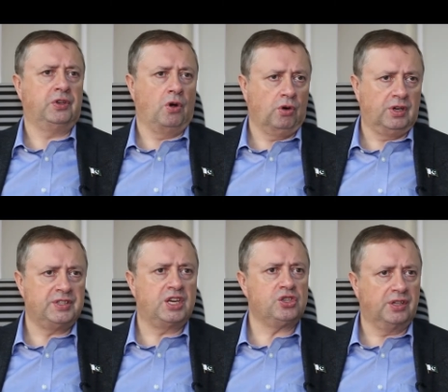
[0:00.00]
the
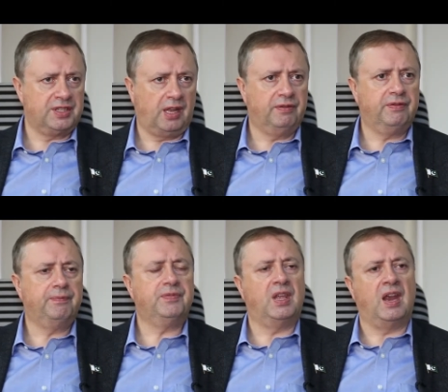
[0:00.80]
organization itself.
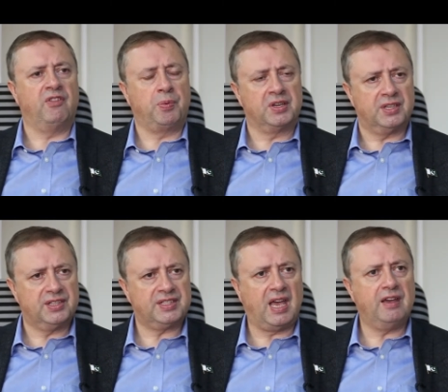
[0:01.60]
Everybody
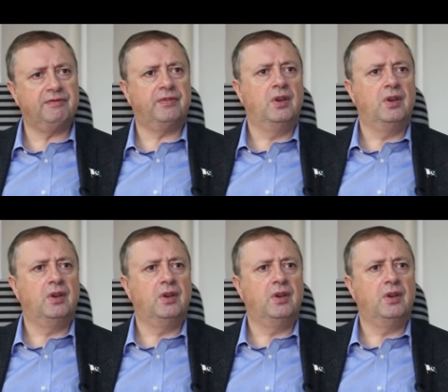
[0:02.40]
is staff